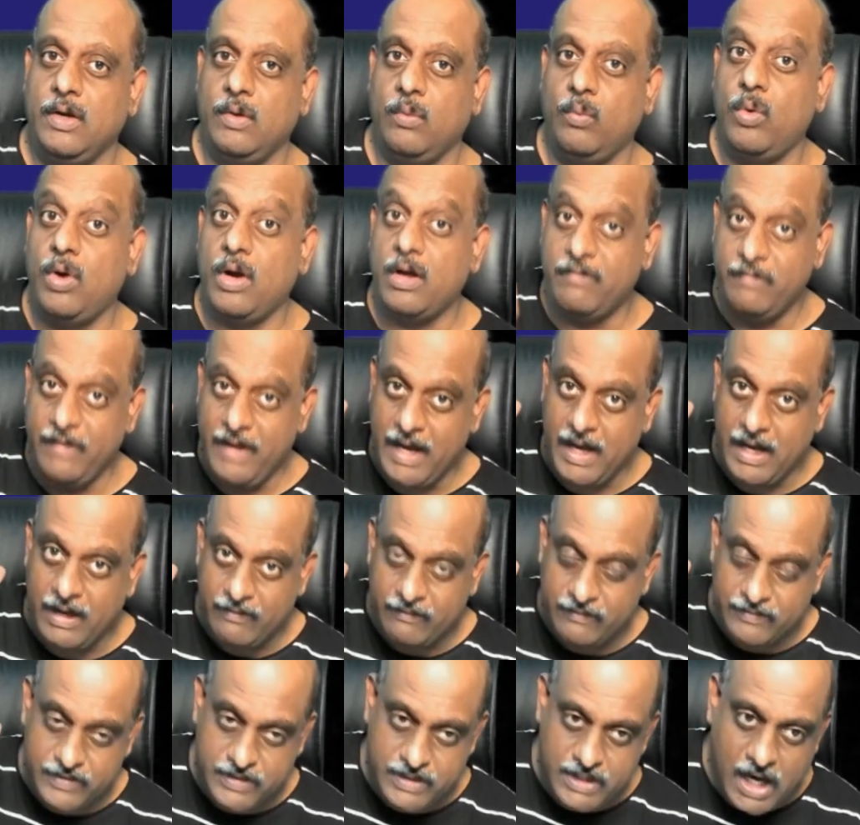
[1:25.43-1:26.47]
what we
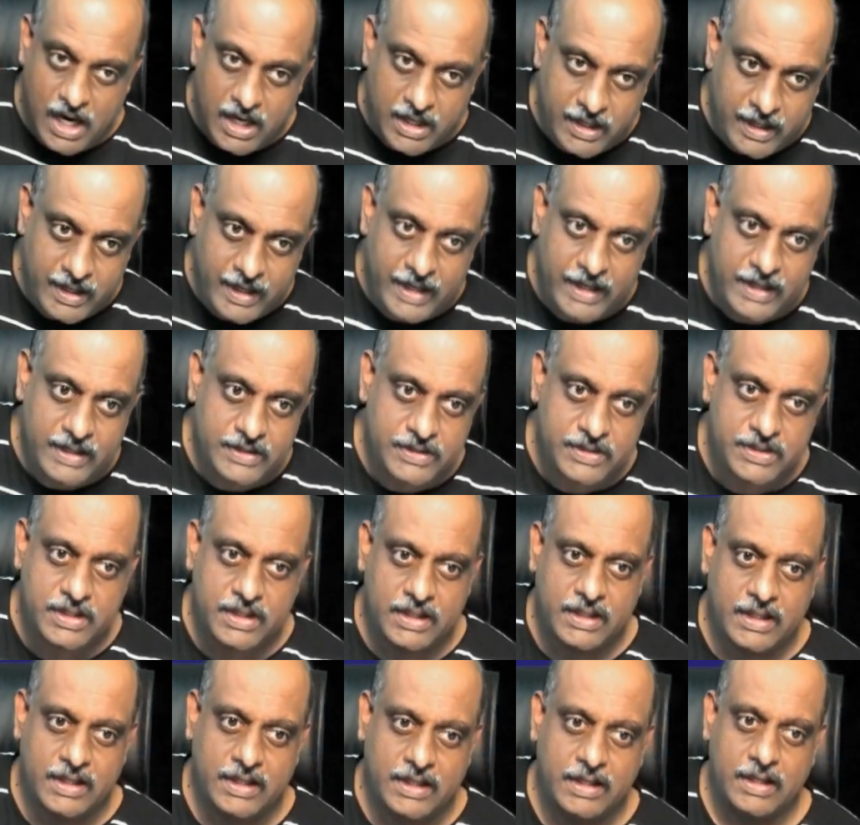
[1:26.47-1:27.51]
have started as
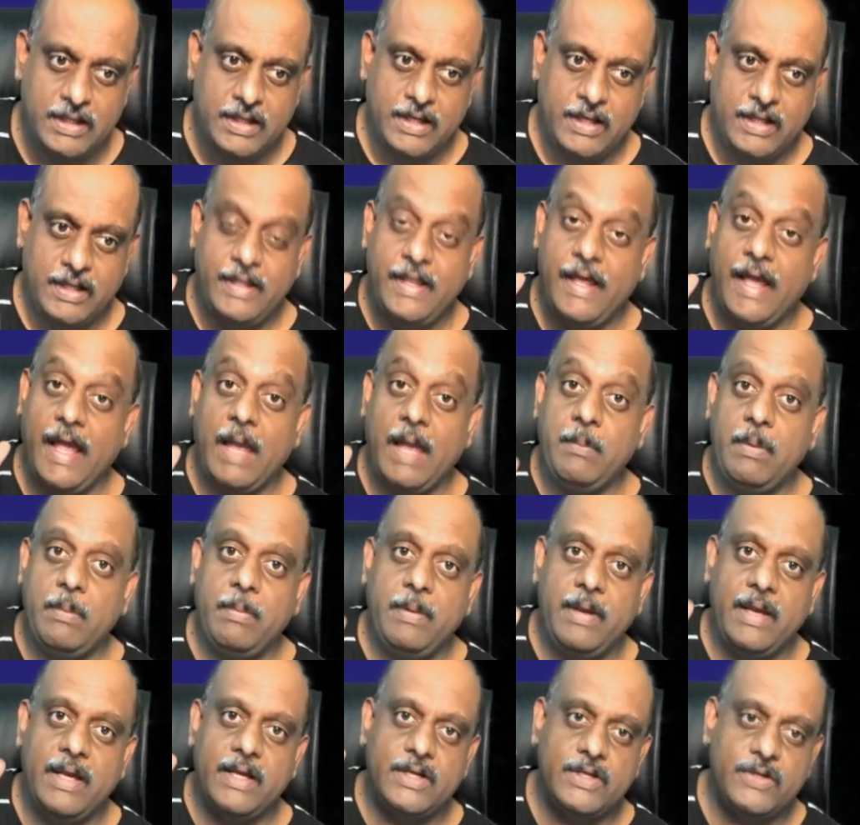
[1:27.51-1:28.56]
the
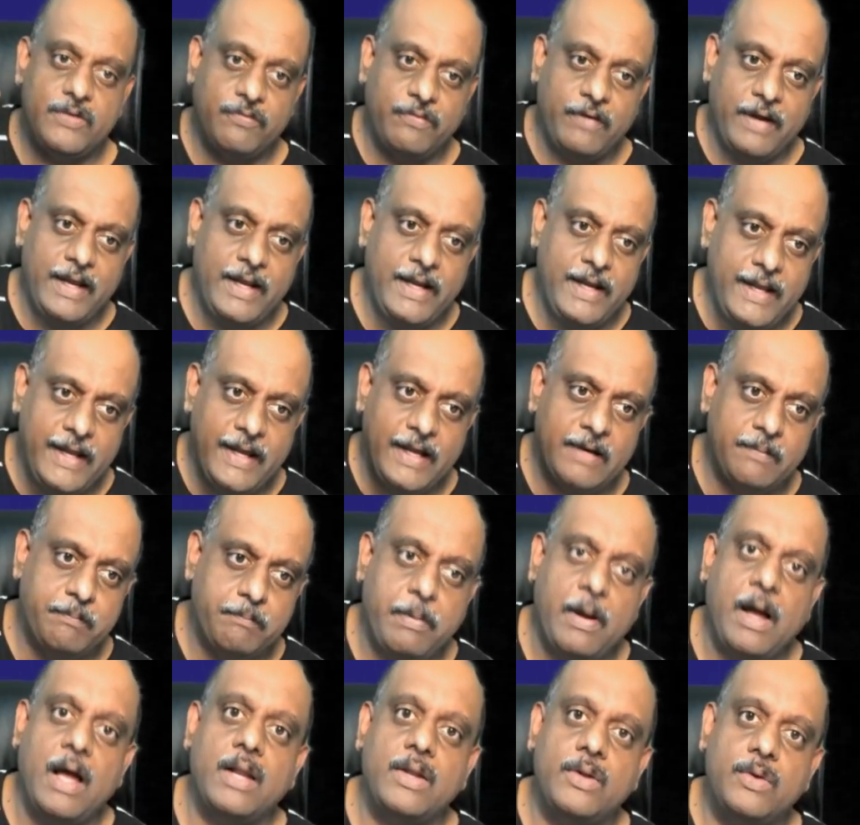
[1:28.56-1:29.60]
MBBS final year
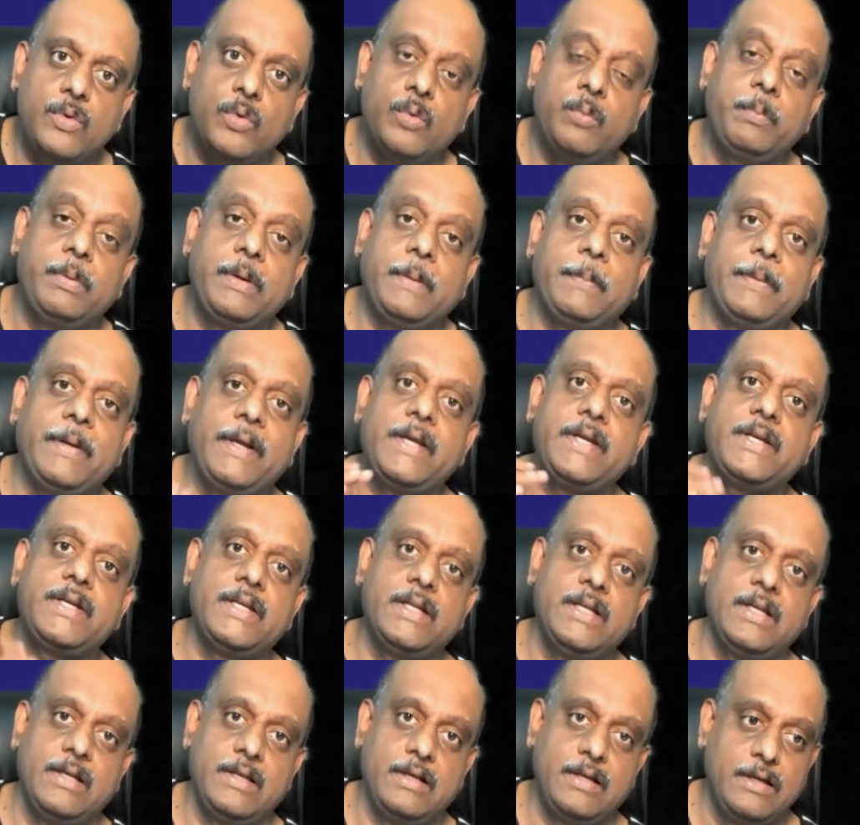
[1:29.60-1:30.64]
part 2
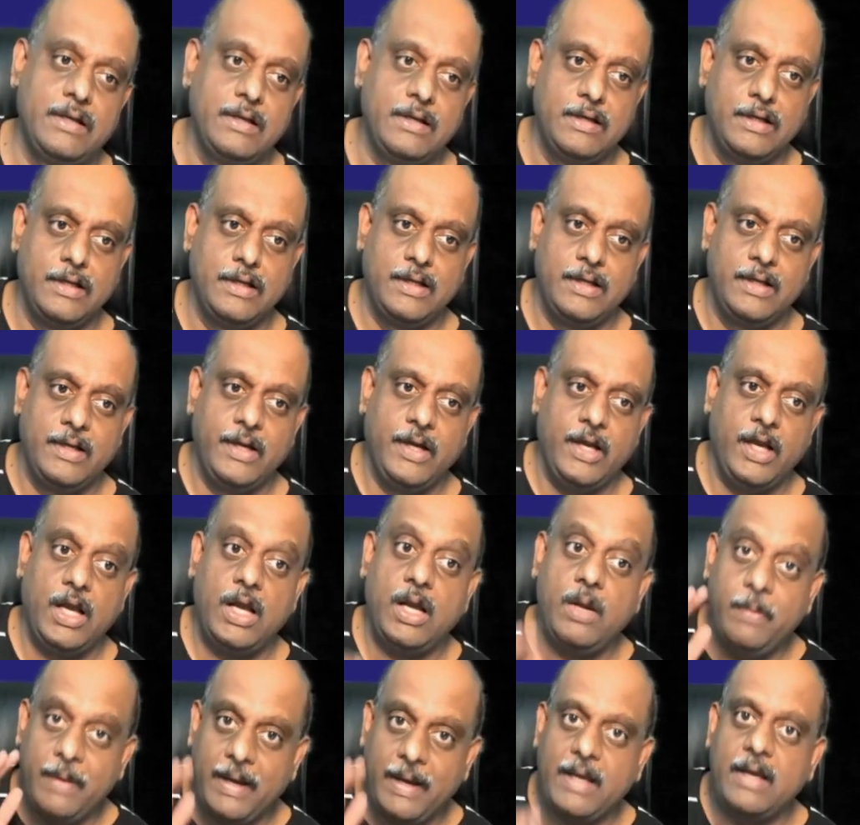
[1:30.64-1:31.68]
preparation,
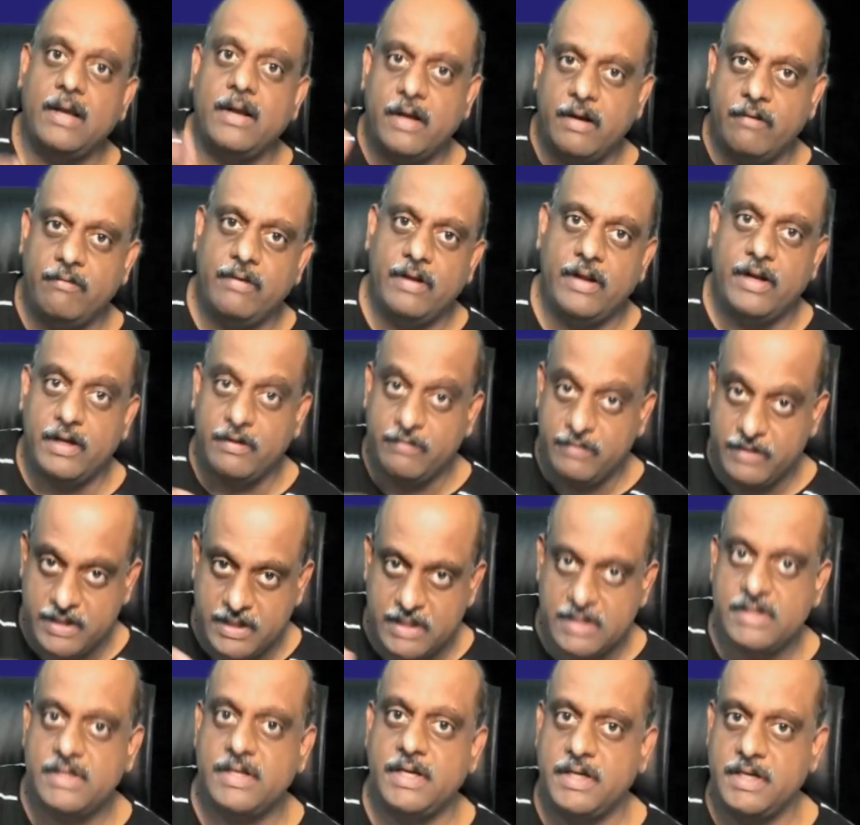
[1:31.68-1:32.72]
quick
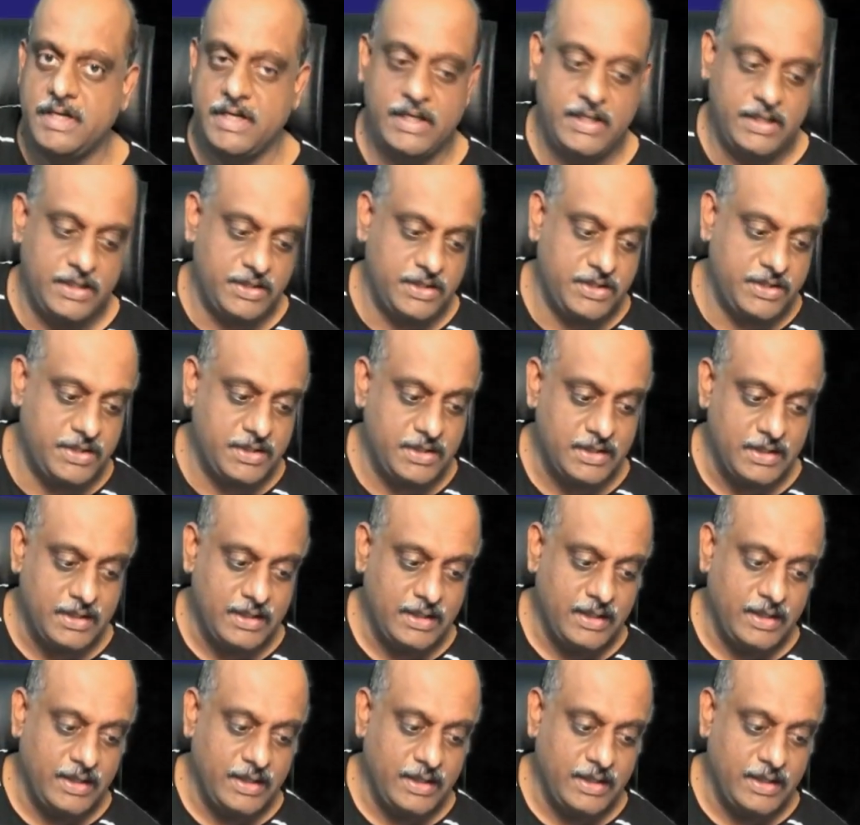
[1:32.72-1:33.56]
revision sessions